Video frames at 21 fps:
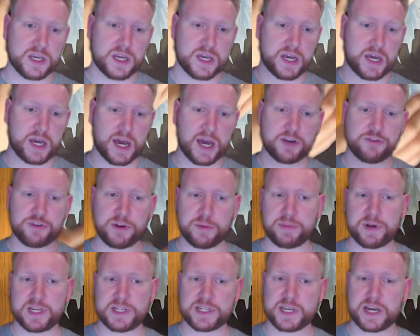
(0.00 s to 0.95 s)
Andrea
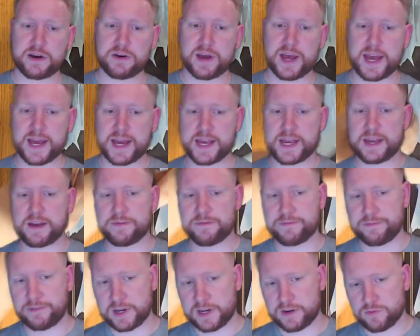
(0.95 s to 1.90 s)
plays out a
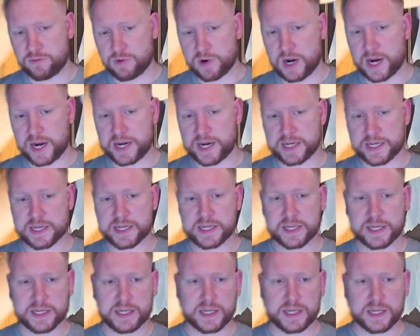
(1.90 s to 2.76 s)
Flynn Rider,